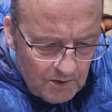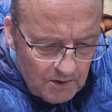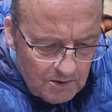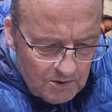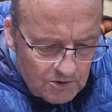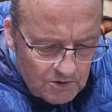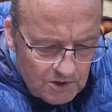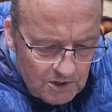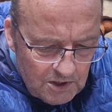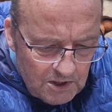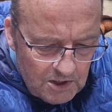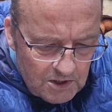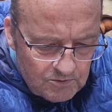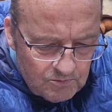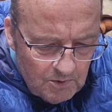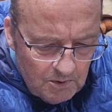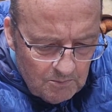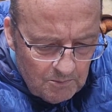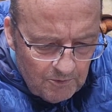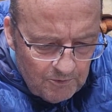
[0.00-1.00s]
Because the
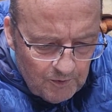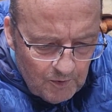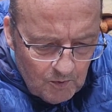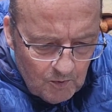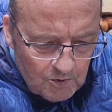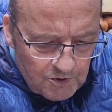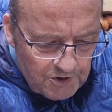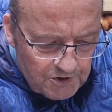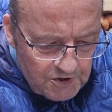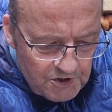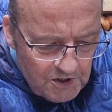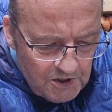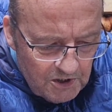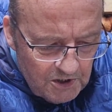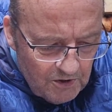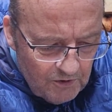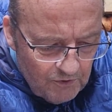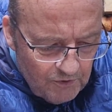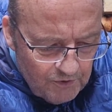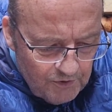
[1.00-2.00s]
last one before was the
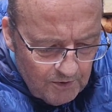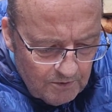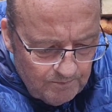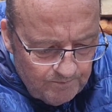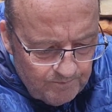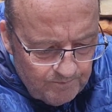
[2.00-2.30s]
9th.